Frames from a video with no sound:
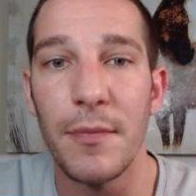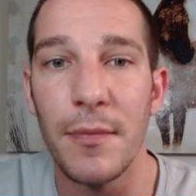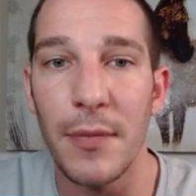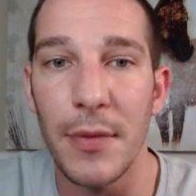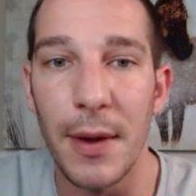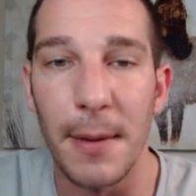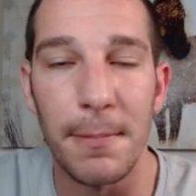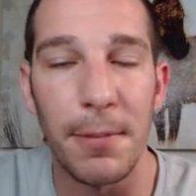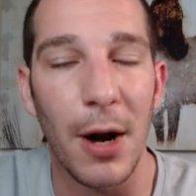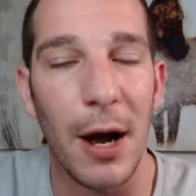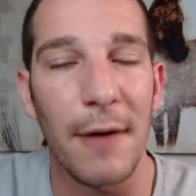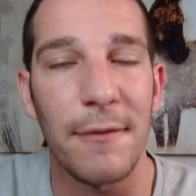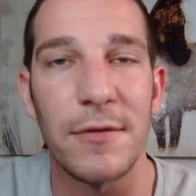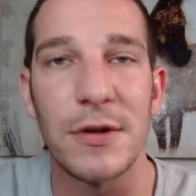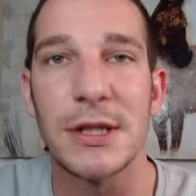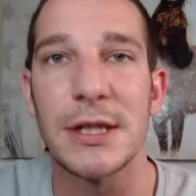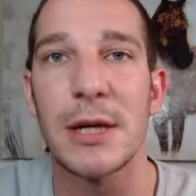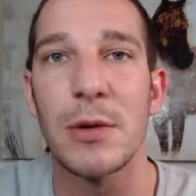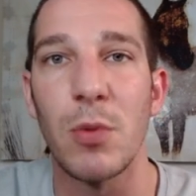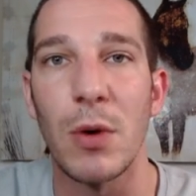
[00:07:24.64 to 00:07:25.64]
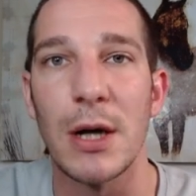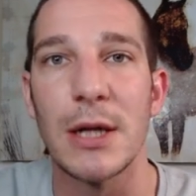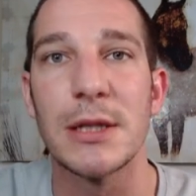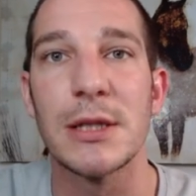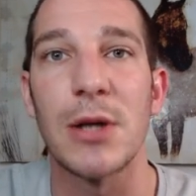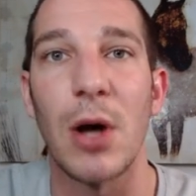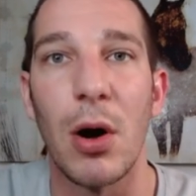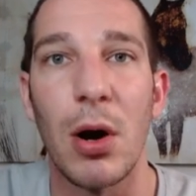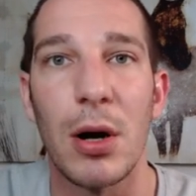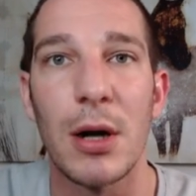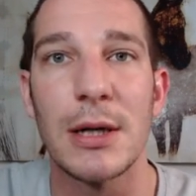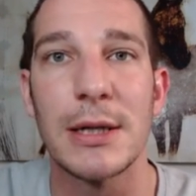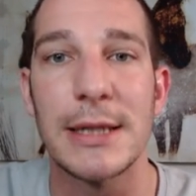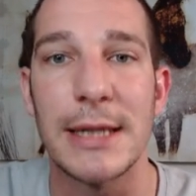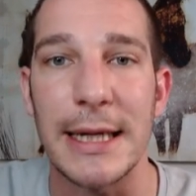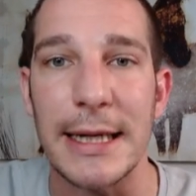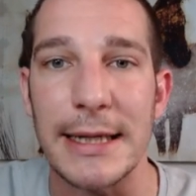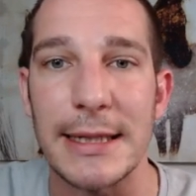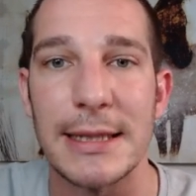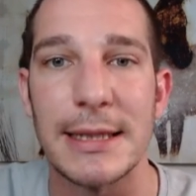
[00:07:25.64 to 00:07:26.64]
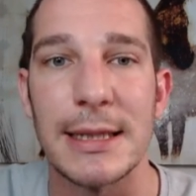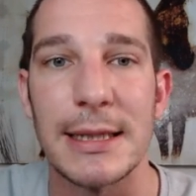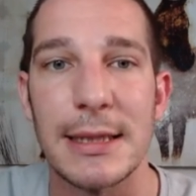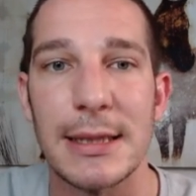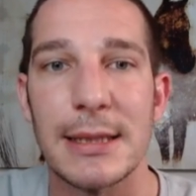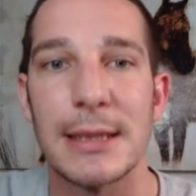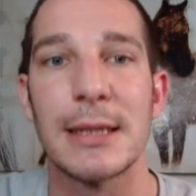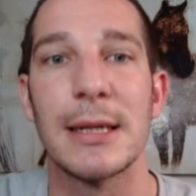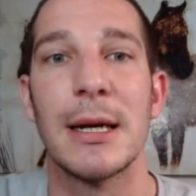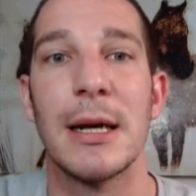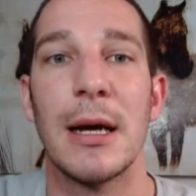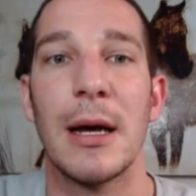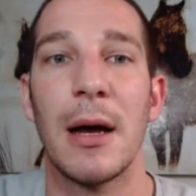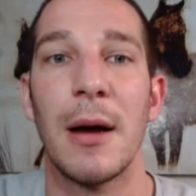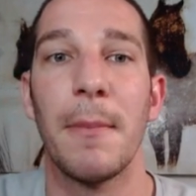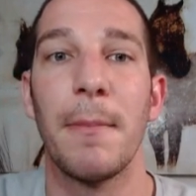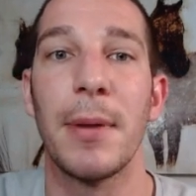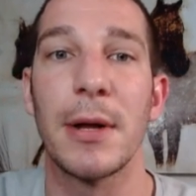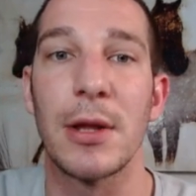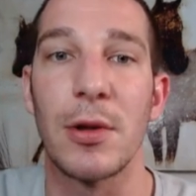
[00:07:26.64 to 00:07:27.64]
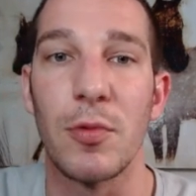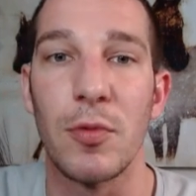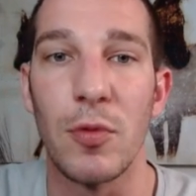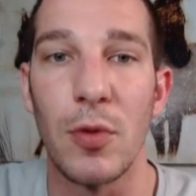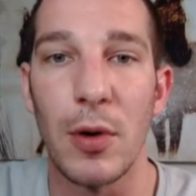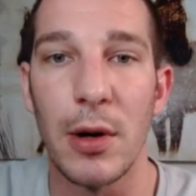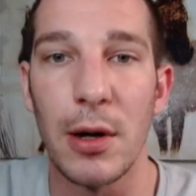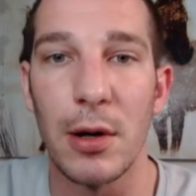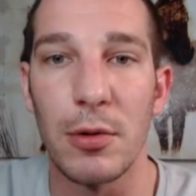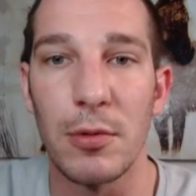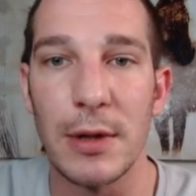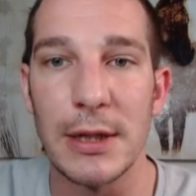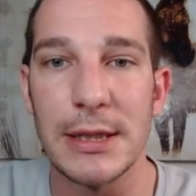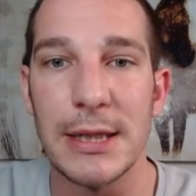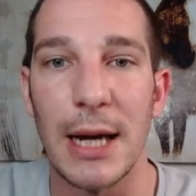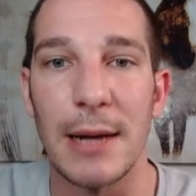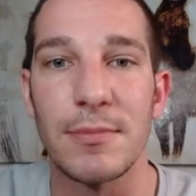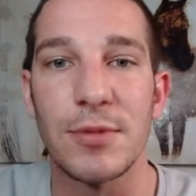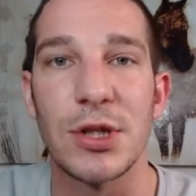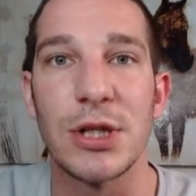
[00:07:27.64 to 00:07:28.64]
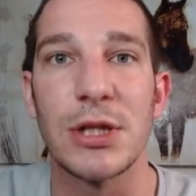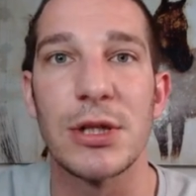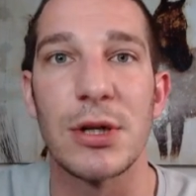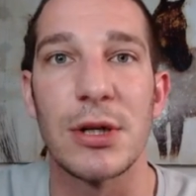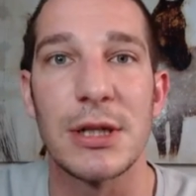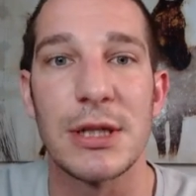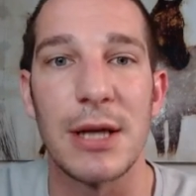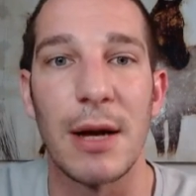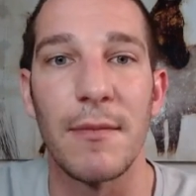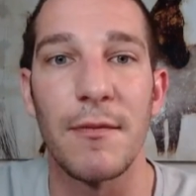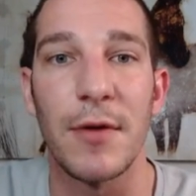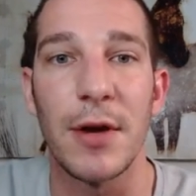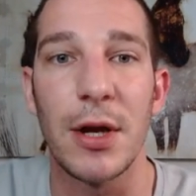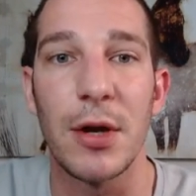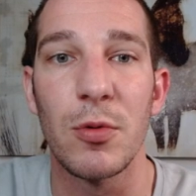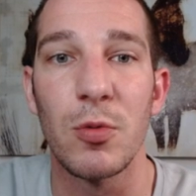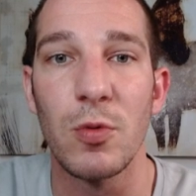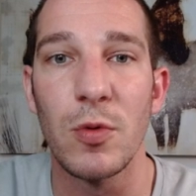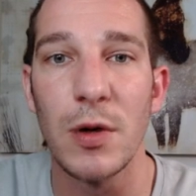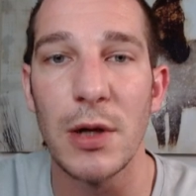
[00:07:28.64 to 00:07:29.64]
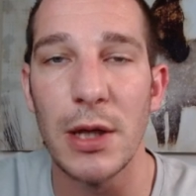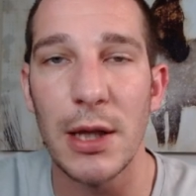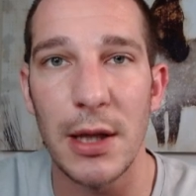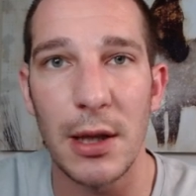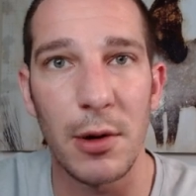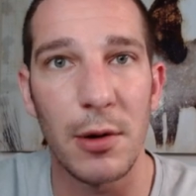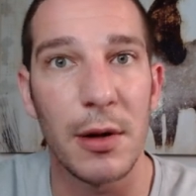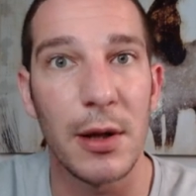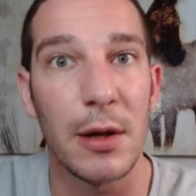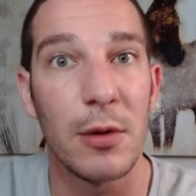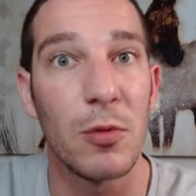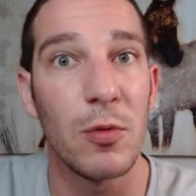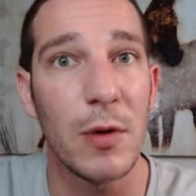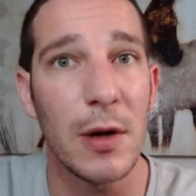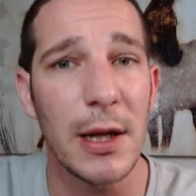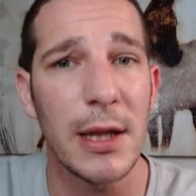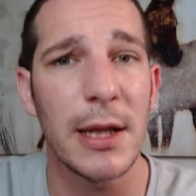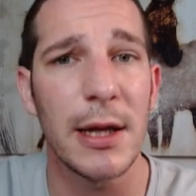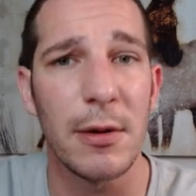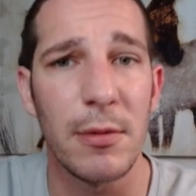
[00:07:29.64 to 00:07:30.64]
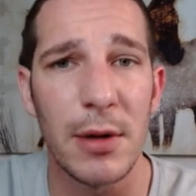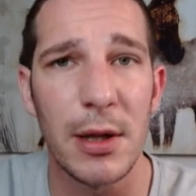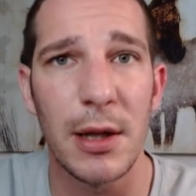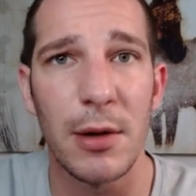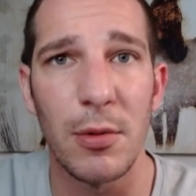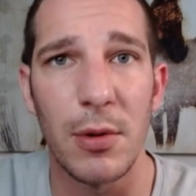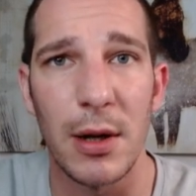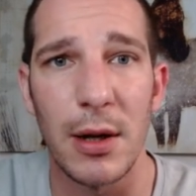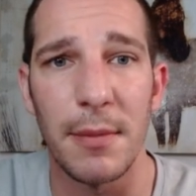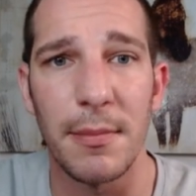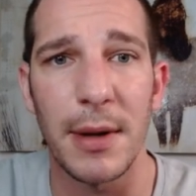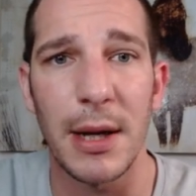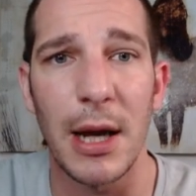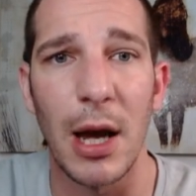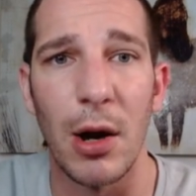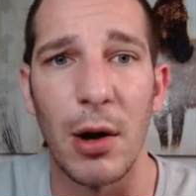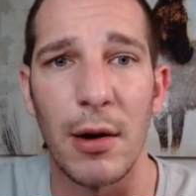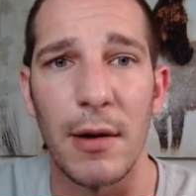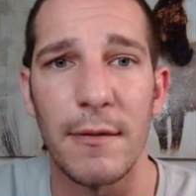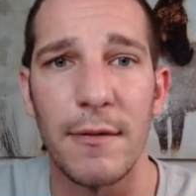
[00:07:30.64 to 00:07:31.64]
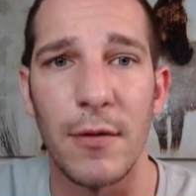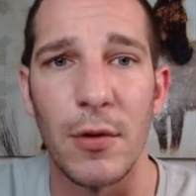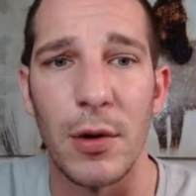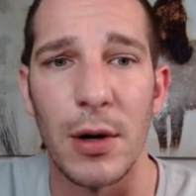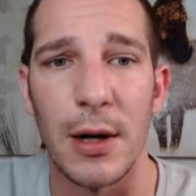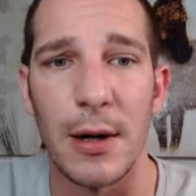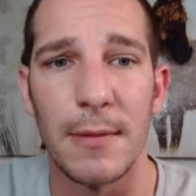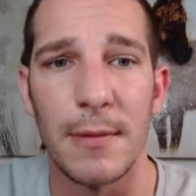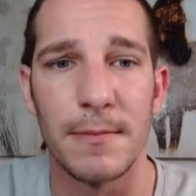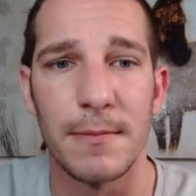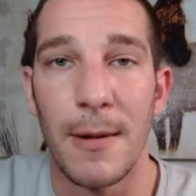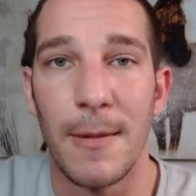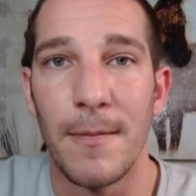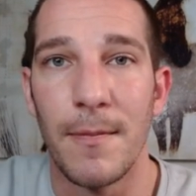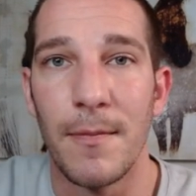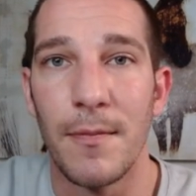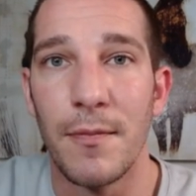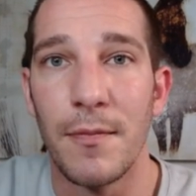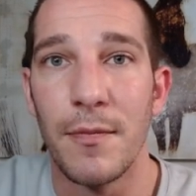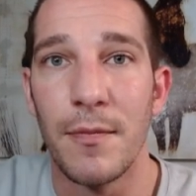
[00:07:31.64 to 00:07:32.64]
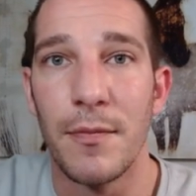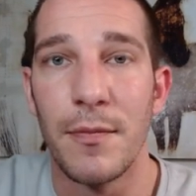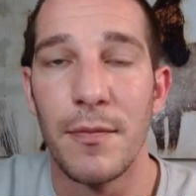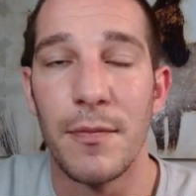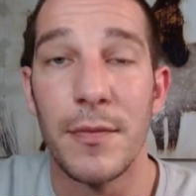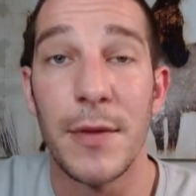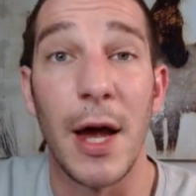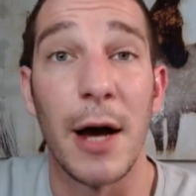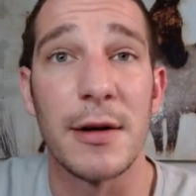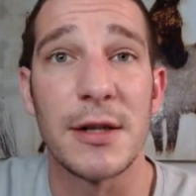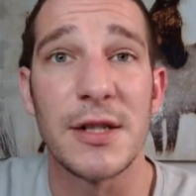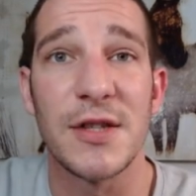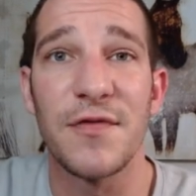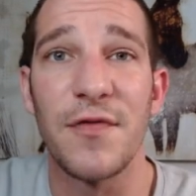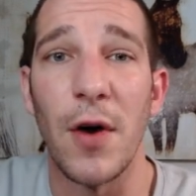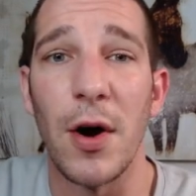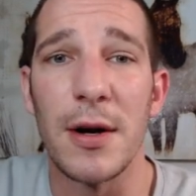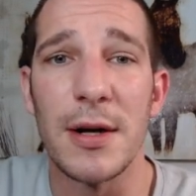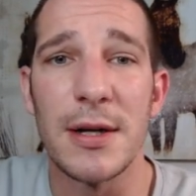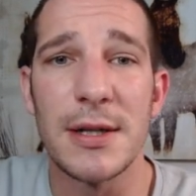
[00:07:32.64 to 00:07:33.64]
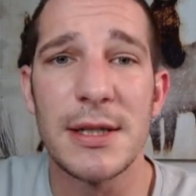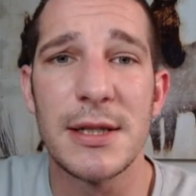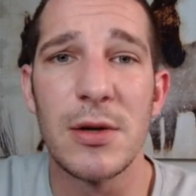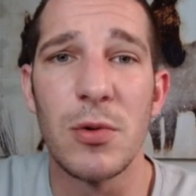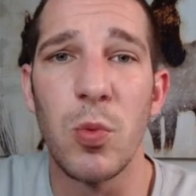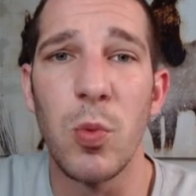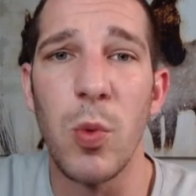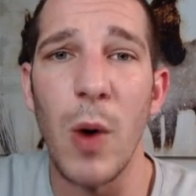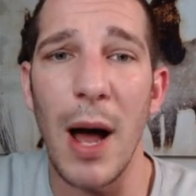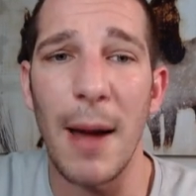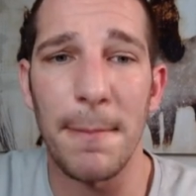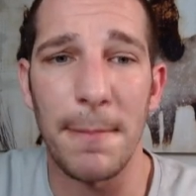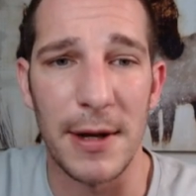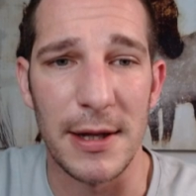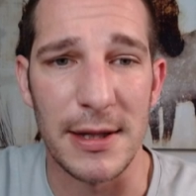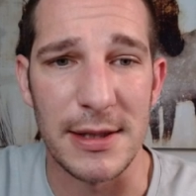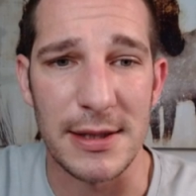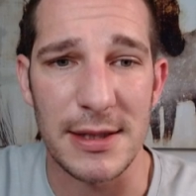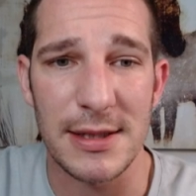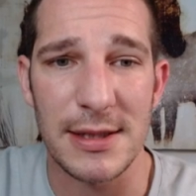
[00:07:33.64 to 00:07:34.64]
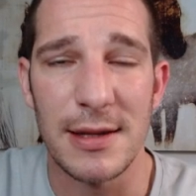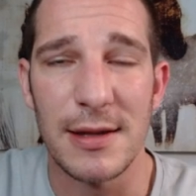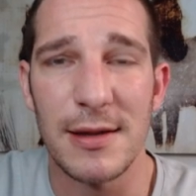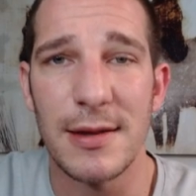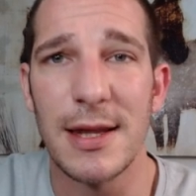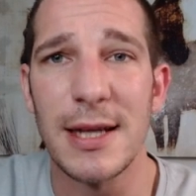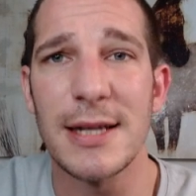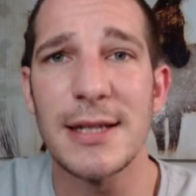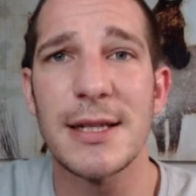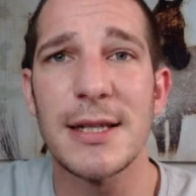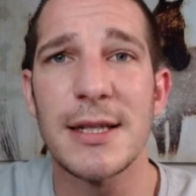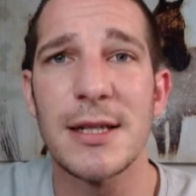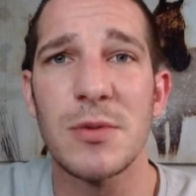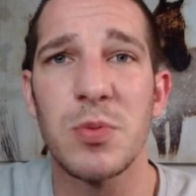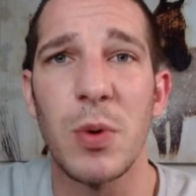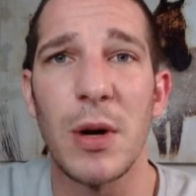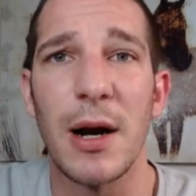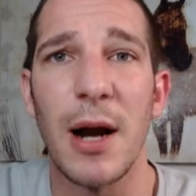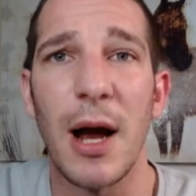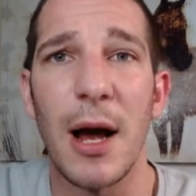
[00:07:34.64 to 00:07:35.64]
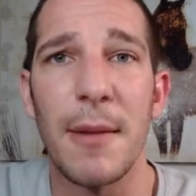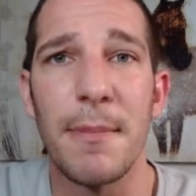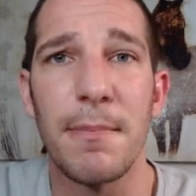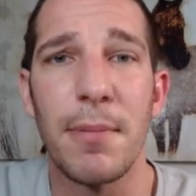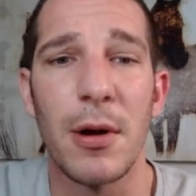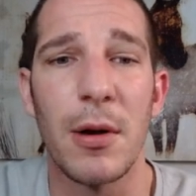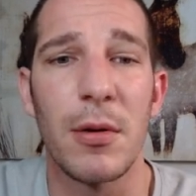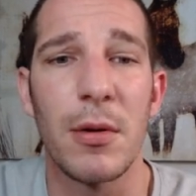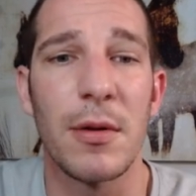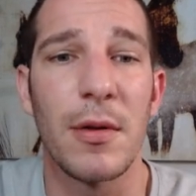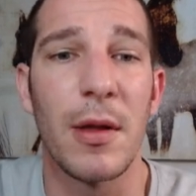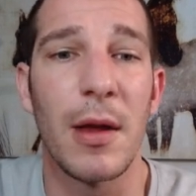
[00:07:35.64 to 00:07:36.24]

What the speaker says: the Prophecy ones are decent, but the Royal Redemptions are something you really want to be going for. Now, as far as the weapons, this is where I'd put